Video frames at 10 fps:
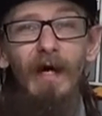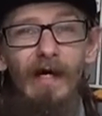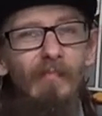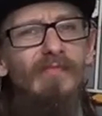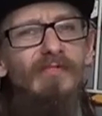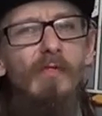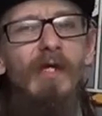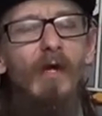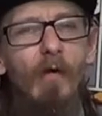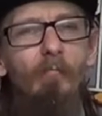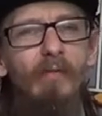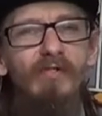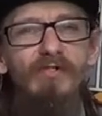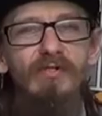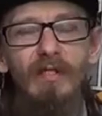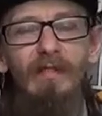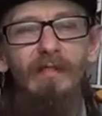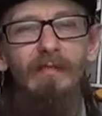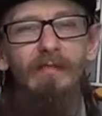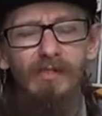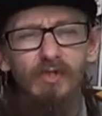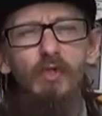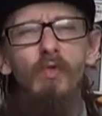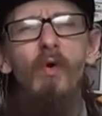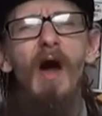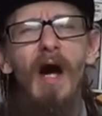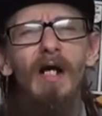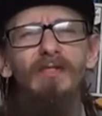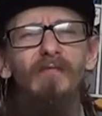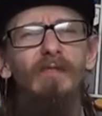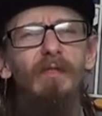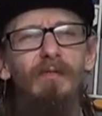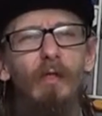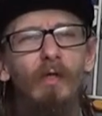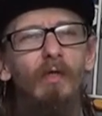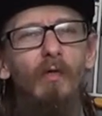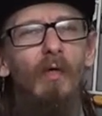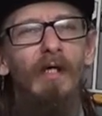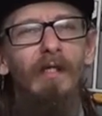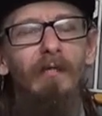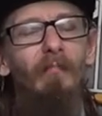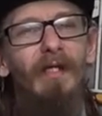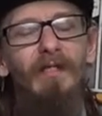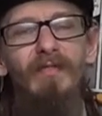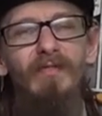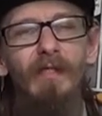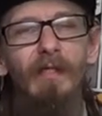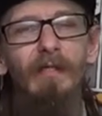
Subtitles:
helps to encompass the true heart of New York, really, because